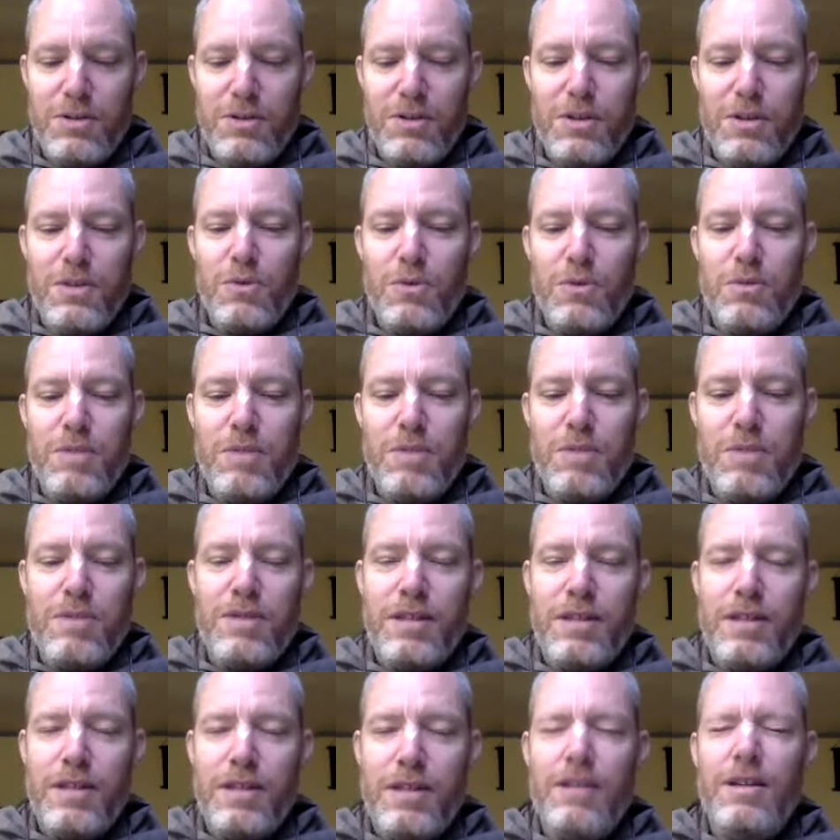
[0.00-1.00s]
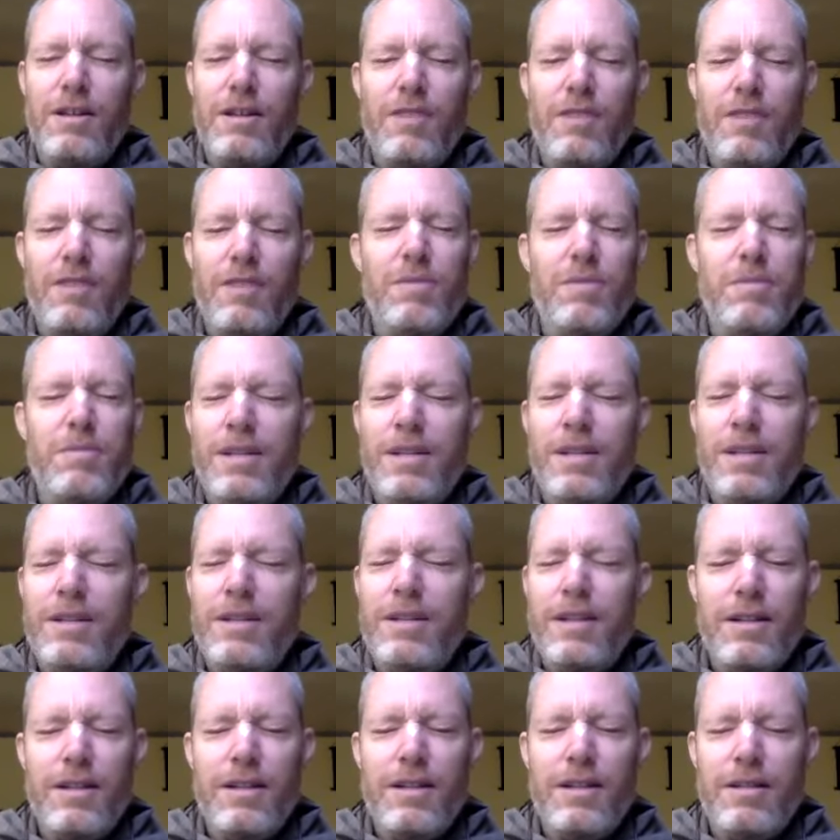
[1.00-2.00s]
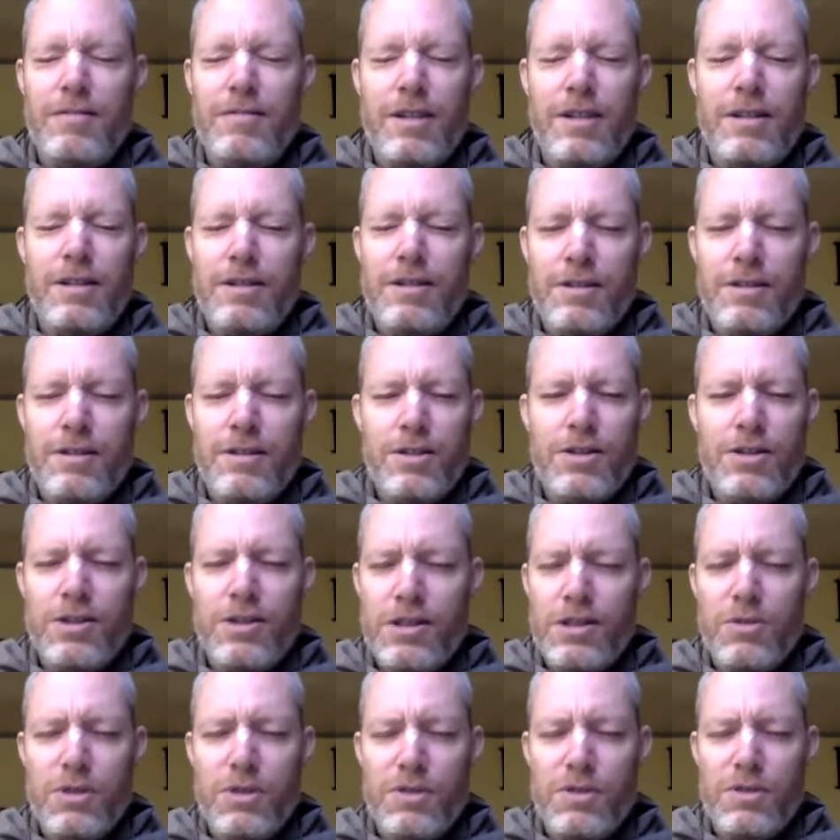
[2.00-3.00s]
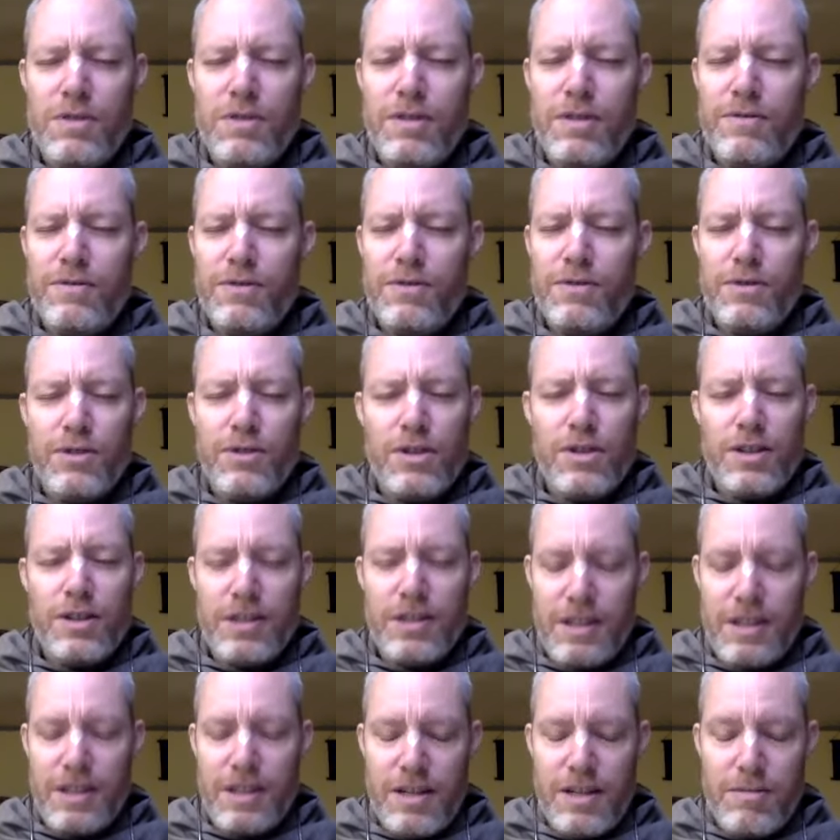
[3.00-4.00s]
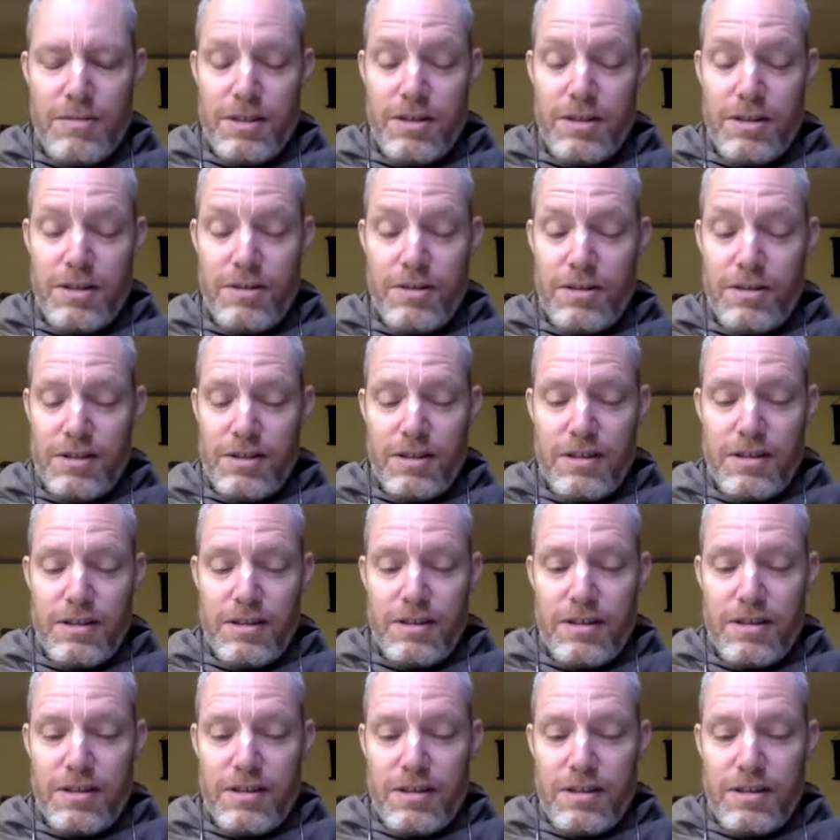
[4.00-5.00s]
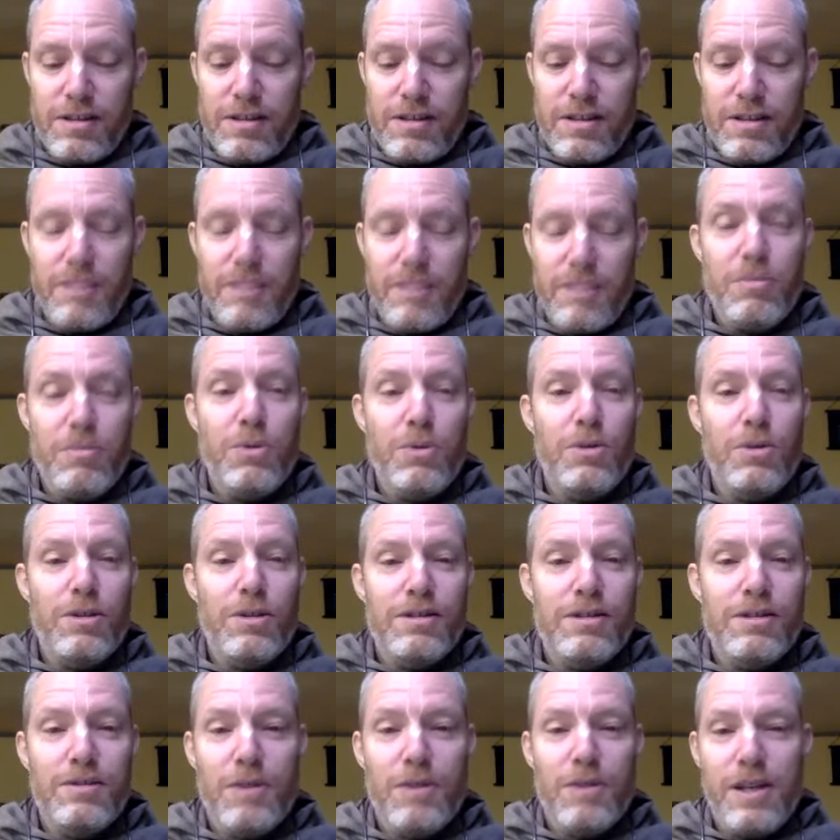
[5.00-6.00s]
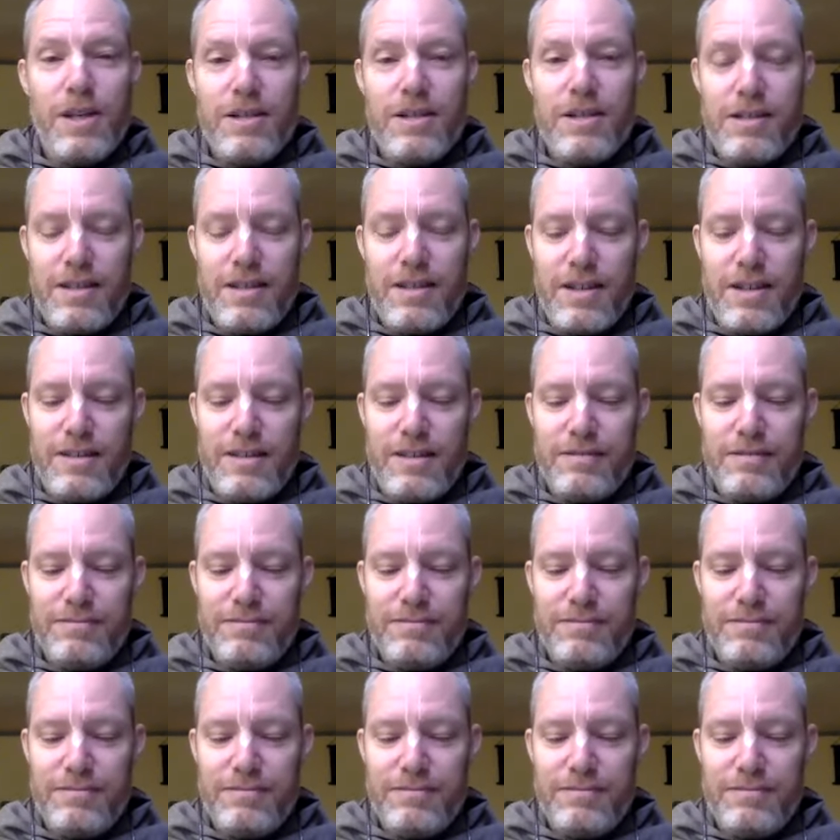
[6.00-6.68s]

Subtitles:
we might be thinking, oh, I've been meditating on Radha and Krishna's lotus feet for a long time here, and I'm poor. Why is that?